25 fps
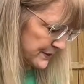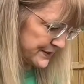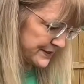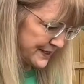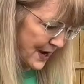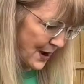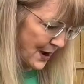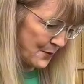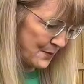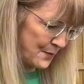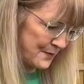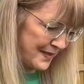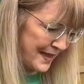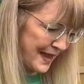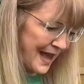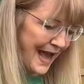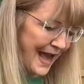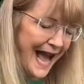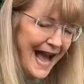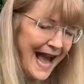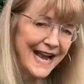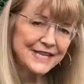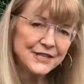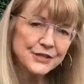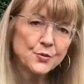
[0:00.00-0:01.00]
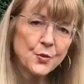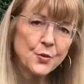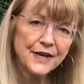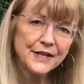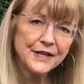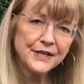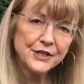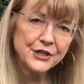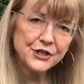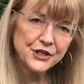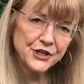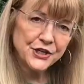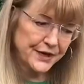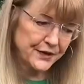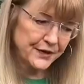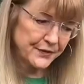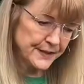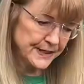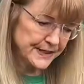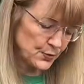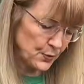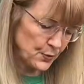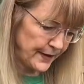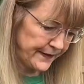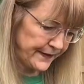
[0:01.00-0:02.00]
So I just wanted to share
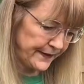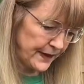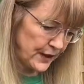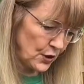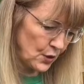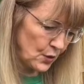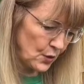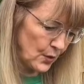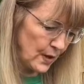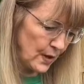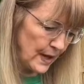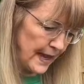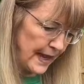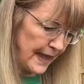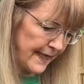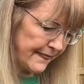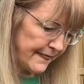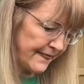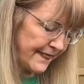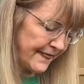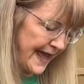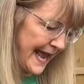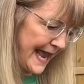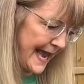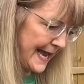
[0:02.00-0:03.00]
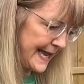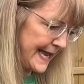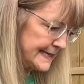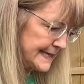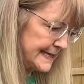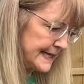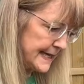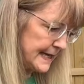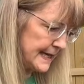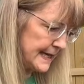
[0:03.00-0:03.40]
this with you, that